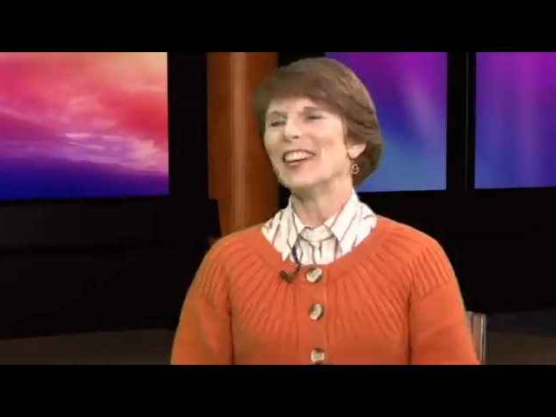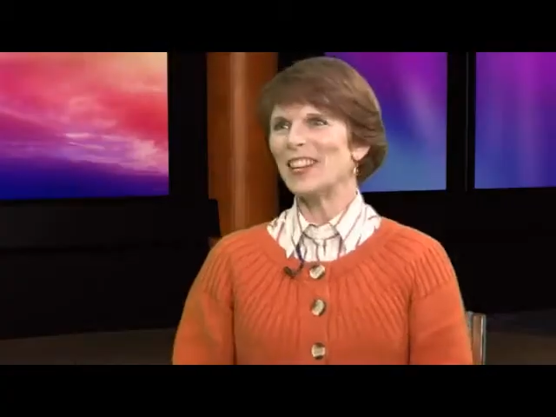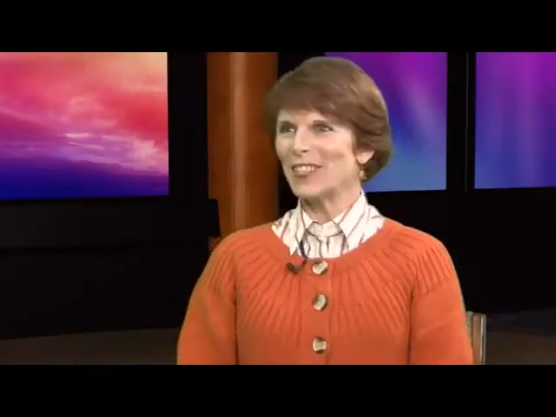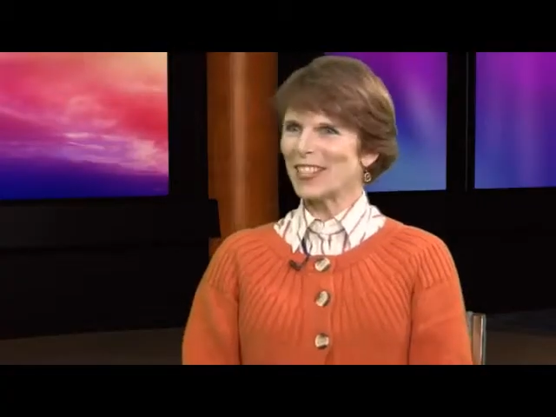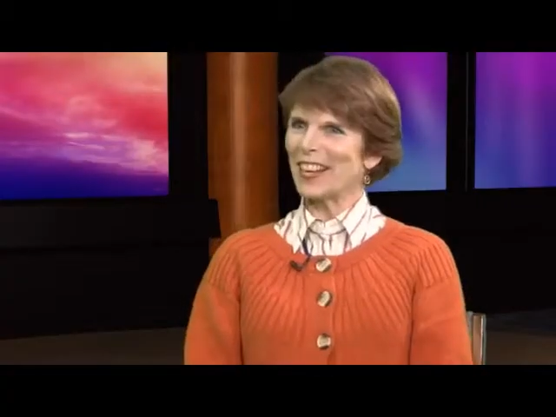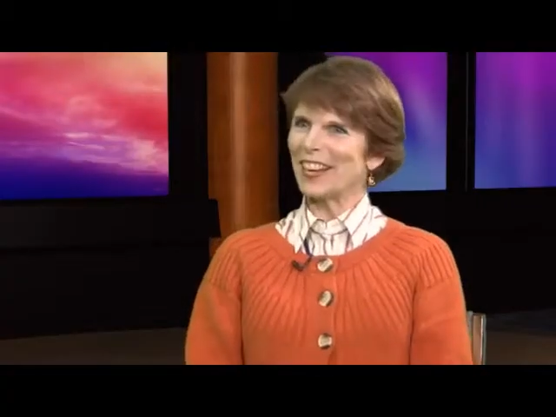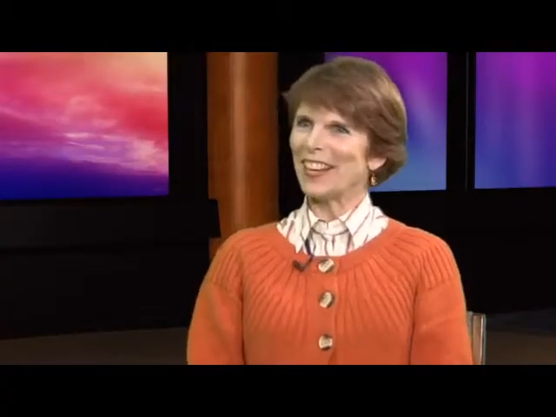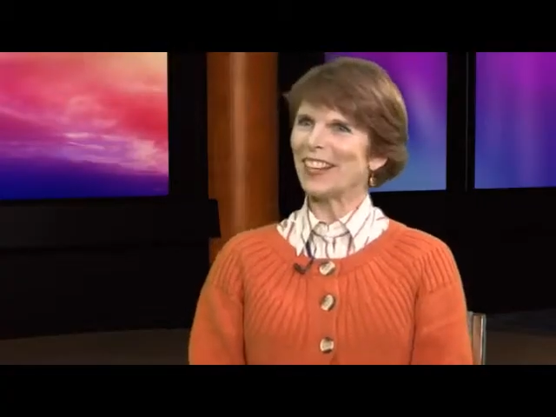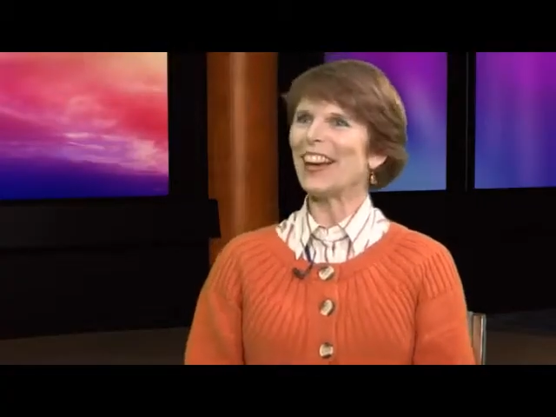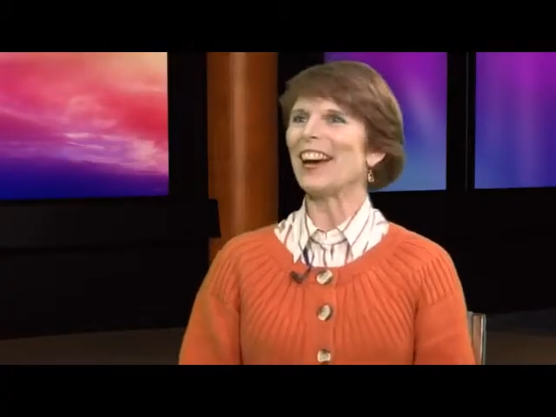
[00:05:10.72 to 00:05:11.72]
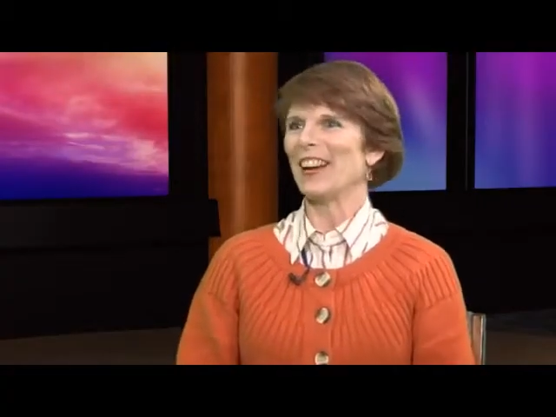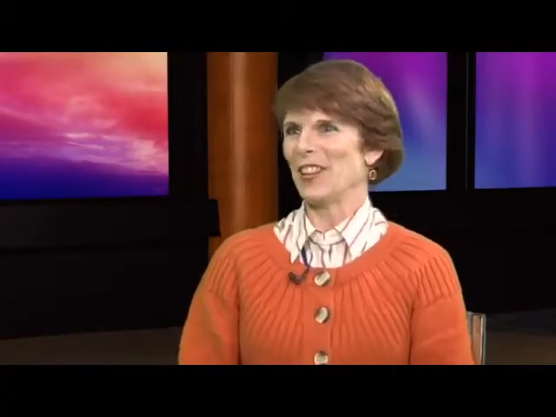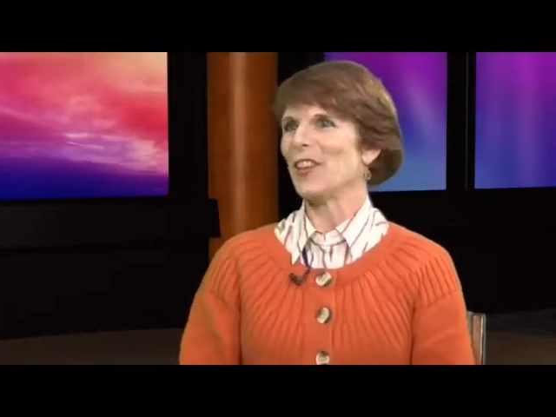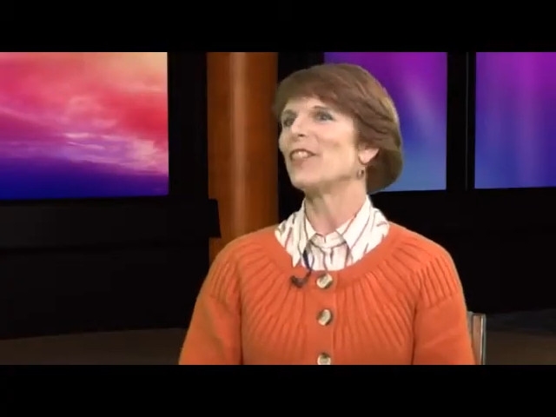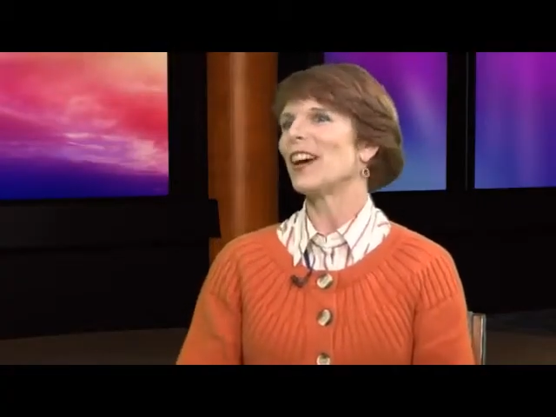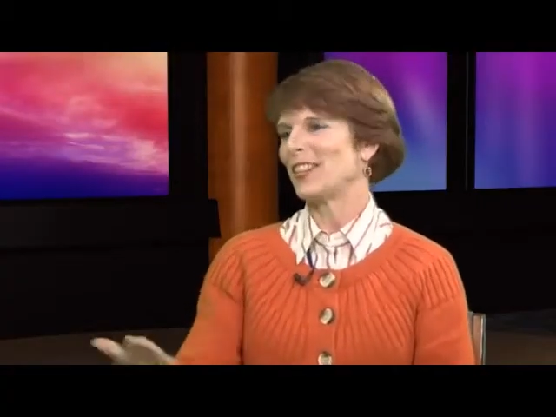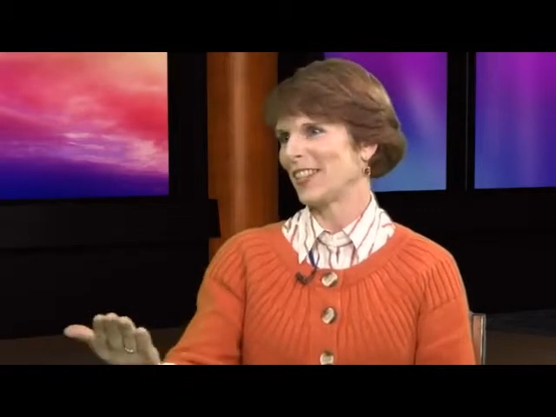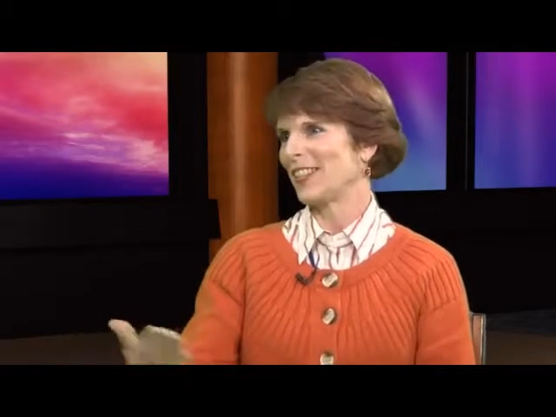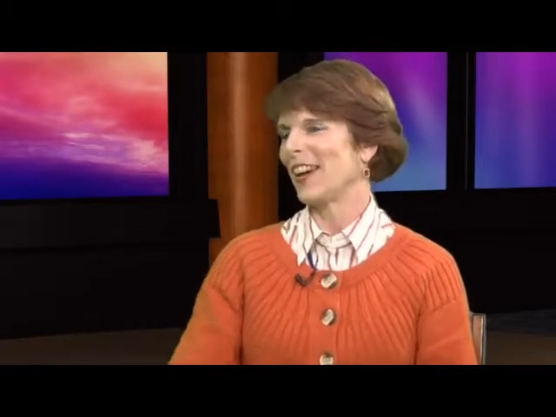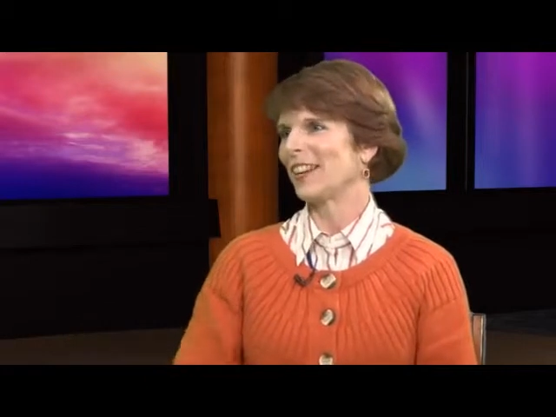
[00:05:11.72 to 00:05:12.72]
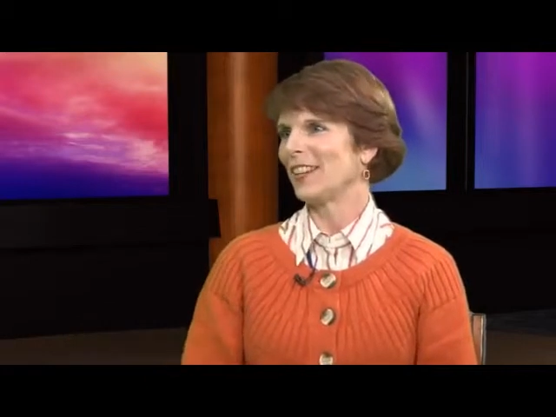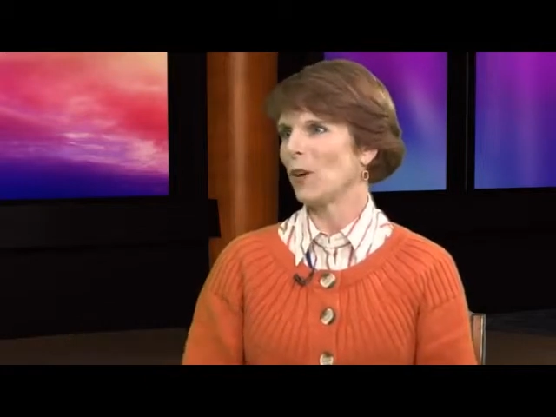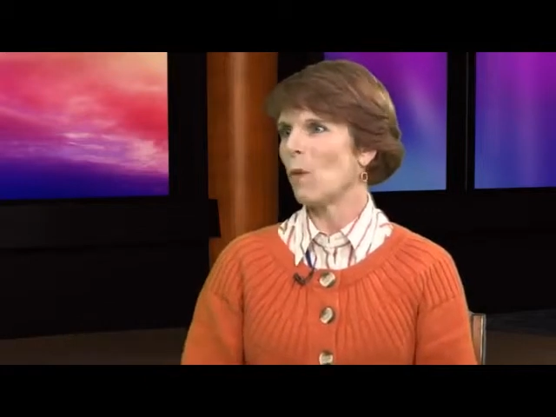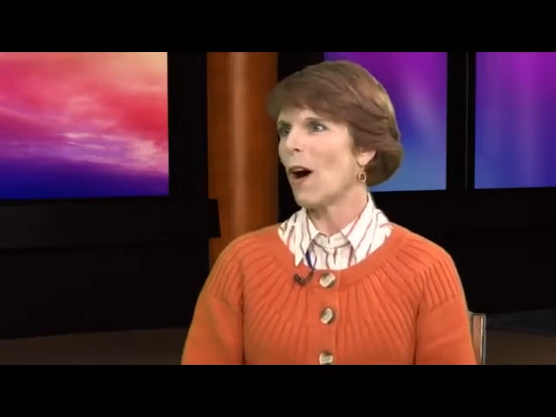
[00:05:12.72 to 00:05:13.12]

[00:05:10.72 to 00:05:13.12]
And it was like, yeah, that's exactly it.